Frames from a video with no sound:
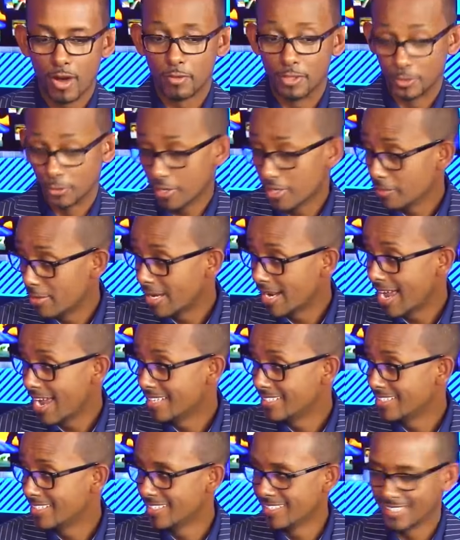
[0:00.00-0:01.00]
while we talk about
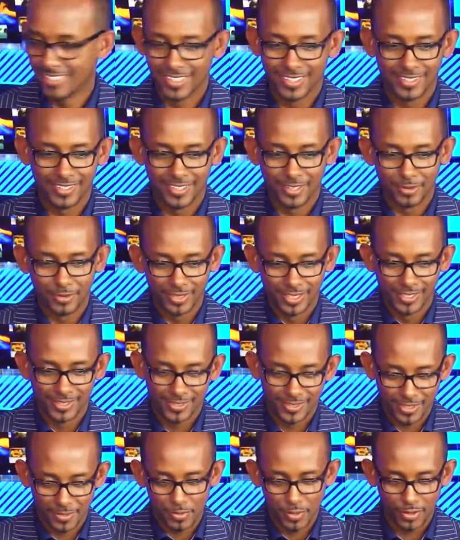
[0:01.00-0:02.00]
IT and then you know
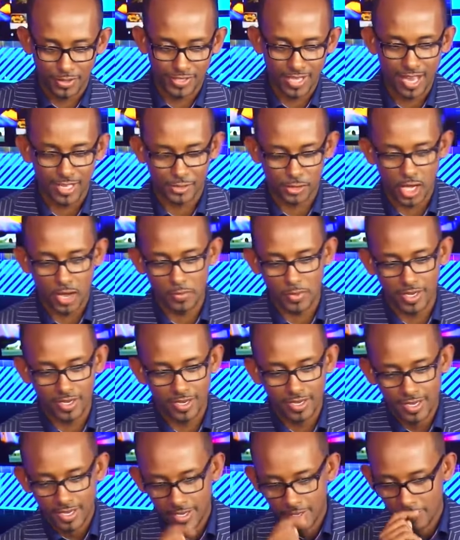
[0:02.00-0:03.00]
this computer science
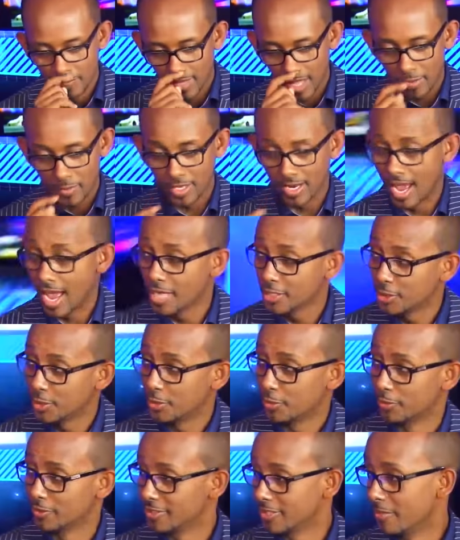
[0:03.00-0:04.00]
topic, yeah. I'm going to
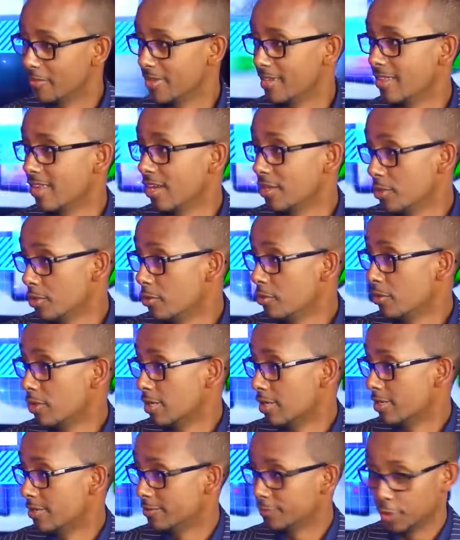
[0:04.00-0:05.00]
ask you on something that you
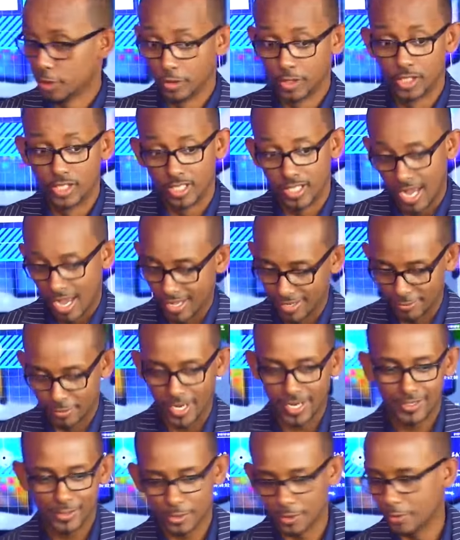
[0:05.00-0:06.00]
are you know good at,
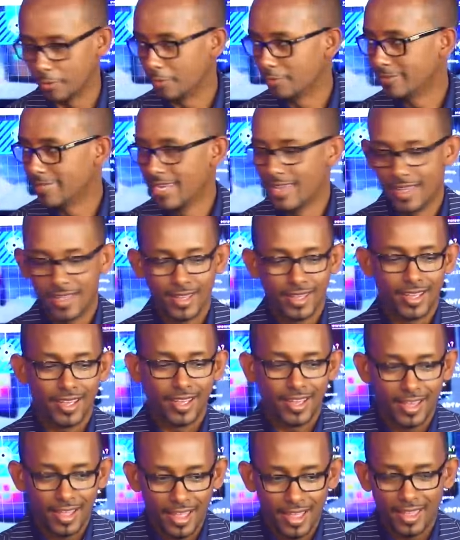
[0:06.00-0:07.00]
right? So
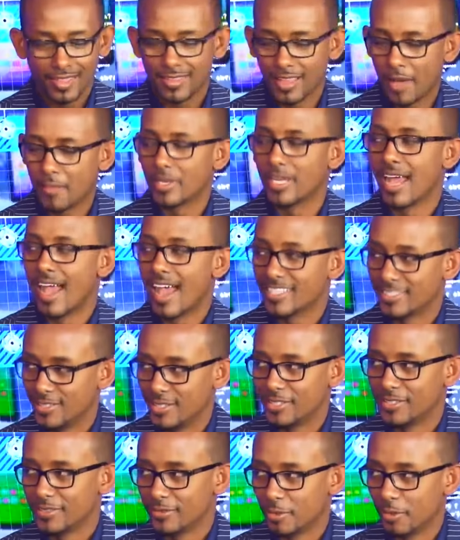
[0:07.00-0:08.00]
I'm going to ask
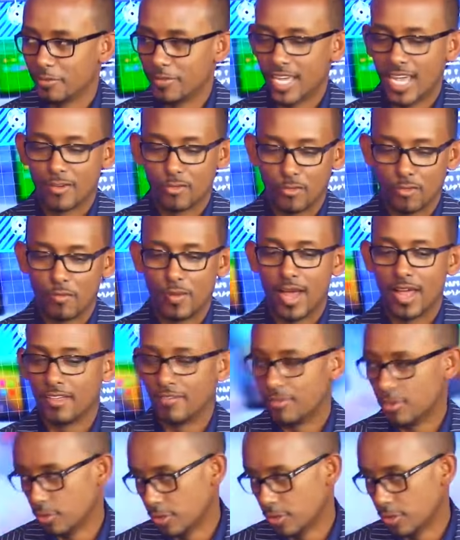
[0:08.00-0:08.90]
this on behalf of my